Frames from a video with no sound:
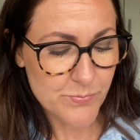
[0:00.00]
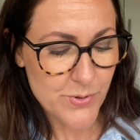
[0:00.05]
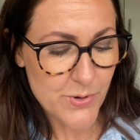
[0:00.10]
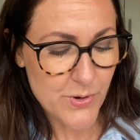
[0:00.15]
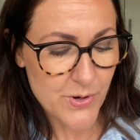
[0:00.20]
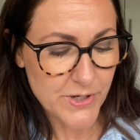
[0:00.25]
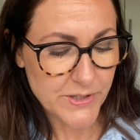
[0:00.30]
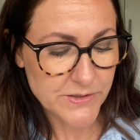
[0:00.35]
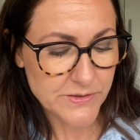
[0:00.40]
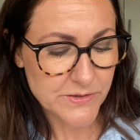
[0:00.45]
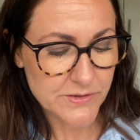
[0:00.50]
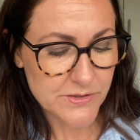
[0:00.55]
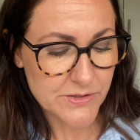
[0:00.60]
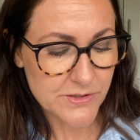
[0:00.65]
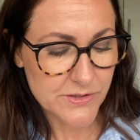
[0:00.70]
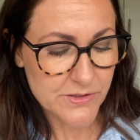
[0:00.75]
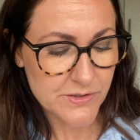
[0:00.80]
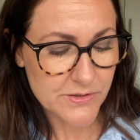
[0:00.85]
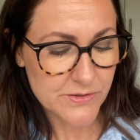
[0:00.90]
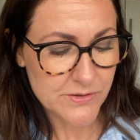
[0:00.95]

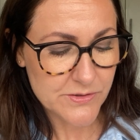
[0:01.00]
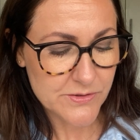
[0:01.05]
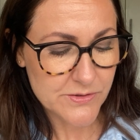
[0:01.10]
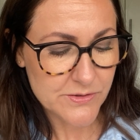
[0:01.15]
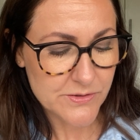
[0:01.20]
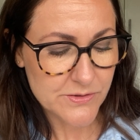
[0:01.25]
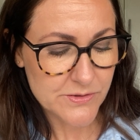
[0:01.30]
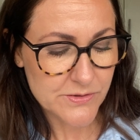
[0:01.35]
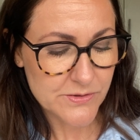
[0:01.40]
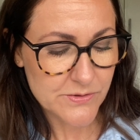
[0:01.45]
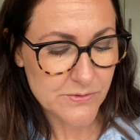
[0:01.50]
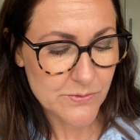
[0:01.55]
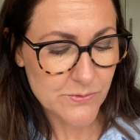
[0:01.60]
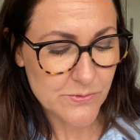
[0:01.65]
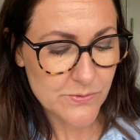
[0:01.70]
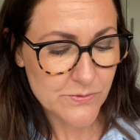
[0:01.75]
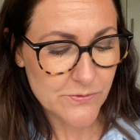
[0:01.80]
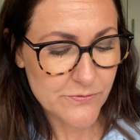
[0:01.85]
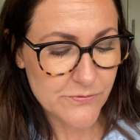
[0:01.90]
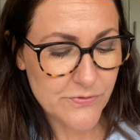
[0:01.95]

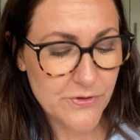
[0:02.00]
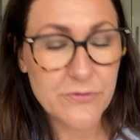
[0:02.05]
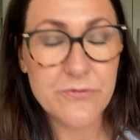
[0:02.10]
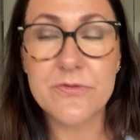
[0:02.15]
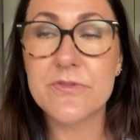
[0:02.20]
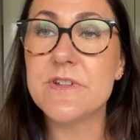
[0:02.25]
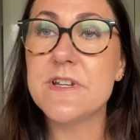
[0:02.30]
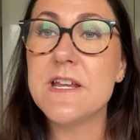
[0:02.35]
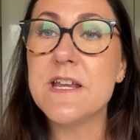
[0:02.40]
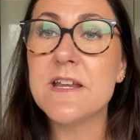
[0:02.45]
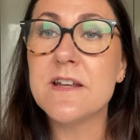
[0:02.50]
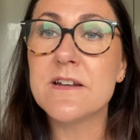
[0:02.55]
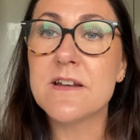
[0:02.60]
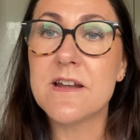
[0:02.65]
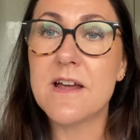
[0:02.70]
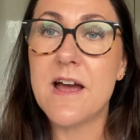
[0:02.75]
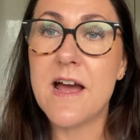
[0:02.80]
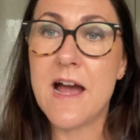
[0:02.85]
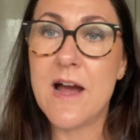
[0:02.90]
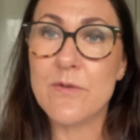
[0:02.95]
0.15
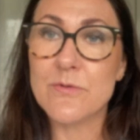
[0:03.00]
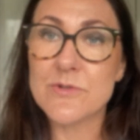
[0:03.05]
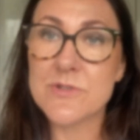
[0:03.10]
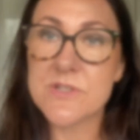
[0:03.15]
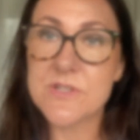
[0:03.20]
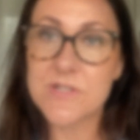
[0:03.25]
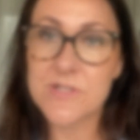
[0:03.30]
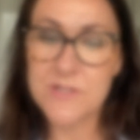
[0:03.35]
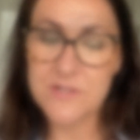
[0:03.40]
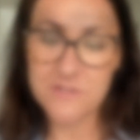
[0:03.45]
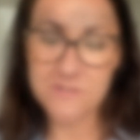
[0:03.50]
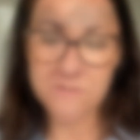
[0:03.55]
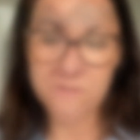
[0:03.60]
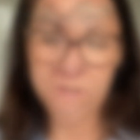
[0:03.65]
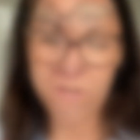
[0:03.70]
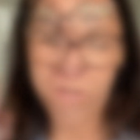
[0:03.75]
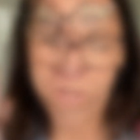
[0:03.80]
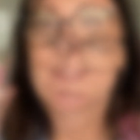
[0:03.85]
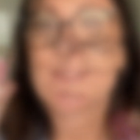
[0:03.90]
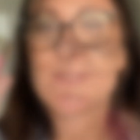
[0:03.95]
ounces.
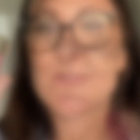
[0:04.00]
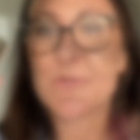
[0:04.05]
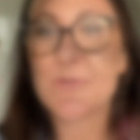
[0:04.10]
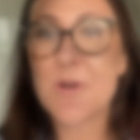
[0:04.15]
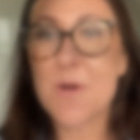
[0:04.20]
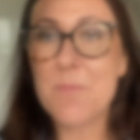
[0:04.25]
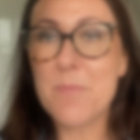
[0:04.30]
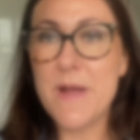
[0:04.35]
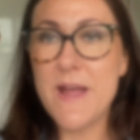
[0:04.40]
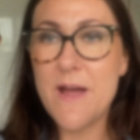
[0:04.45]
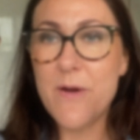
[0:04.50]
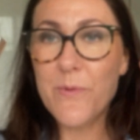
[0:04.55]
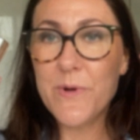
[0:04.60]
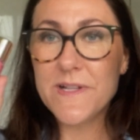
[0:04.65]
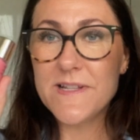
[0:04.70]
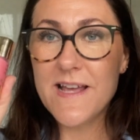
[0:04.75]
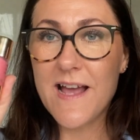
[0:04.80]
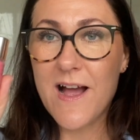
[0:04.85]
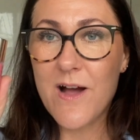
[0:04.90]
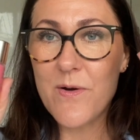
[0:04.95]
To compare with
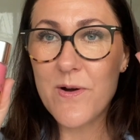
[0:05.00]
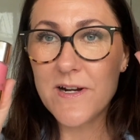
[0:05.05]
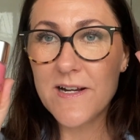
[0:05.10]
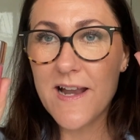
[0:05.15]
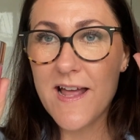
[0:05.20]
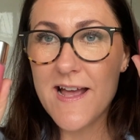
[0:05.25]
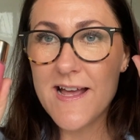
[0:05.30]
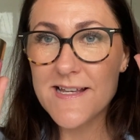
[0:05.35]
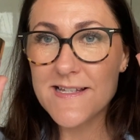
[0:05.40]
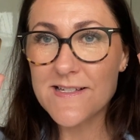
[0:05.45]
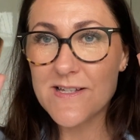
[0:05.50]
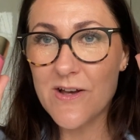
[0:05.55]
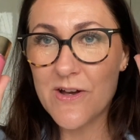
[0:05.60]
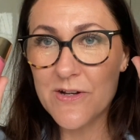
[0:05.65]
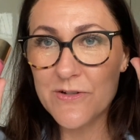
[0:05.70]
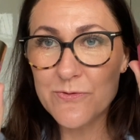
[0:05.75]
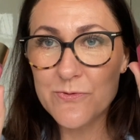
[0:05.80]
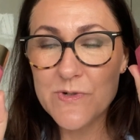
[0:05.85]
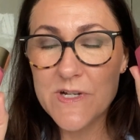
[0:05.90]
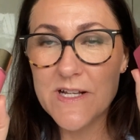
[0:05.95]
the Hourglass
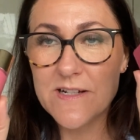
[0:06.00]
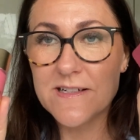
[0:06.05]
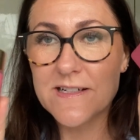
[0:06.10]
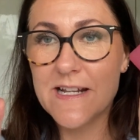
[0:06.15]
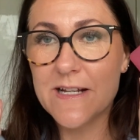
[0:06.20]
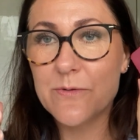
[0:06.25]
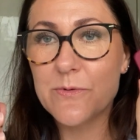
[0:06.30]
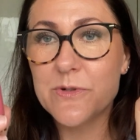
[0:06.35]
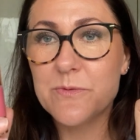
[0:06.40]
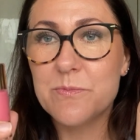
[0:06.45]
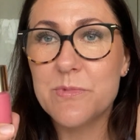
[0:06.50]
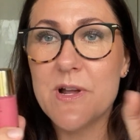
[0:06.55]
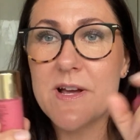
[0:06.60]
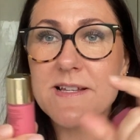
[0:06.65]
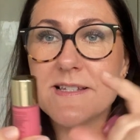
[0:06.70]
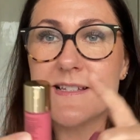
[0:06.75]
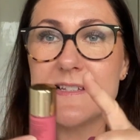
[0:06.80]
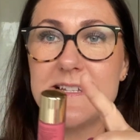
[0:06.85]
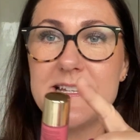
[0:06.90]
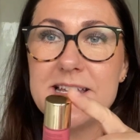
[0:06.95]
Unreal Liquid
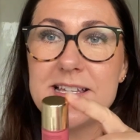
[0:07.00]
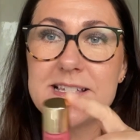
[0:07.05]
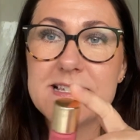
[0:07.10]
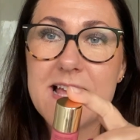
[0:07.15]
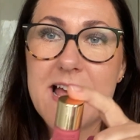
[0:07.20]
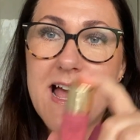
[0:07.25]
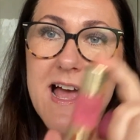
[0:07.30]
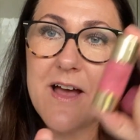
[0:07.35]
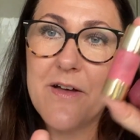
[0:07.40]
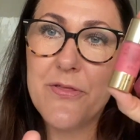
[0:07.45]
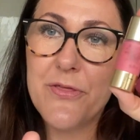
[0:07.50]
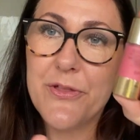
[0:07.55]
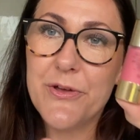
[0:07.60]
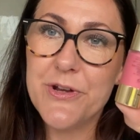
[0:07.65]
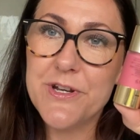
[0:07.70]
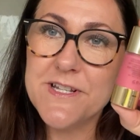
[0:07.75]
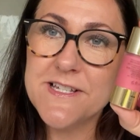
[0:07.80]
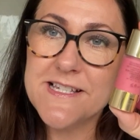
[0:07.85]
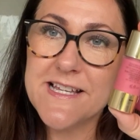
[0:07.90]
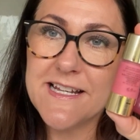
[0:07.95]
Blush, these are
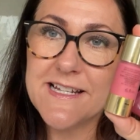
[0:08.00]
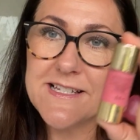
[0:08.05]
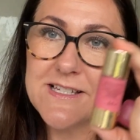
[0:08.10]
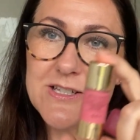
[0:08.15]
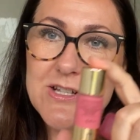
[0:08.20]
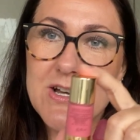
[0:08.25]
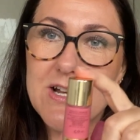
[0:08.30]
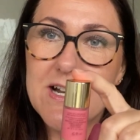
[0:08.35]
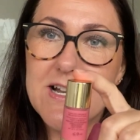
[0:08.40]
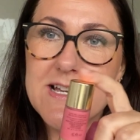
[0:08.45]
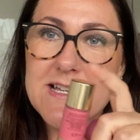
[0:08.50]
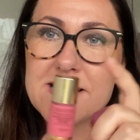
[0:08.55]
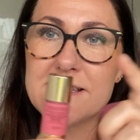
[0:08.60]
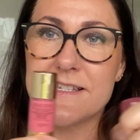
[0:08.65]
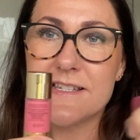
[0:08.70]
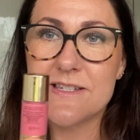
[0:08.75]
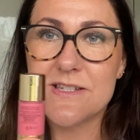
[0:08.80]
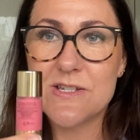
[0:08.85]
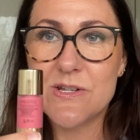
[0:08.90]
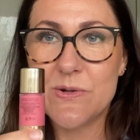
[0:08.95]
$36,
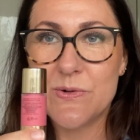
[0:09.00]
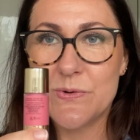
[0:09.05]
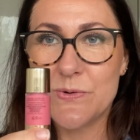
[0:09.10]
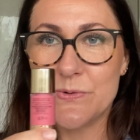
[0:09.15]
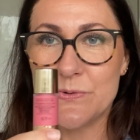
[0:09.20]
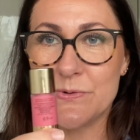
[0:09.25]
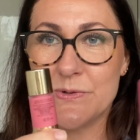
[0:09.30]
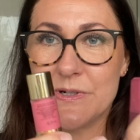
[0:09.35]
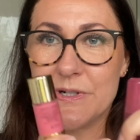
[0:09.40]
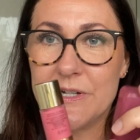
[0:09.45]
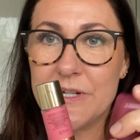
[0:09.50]
so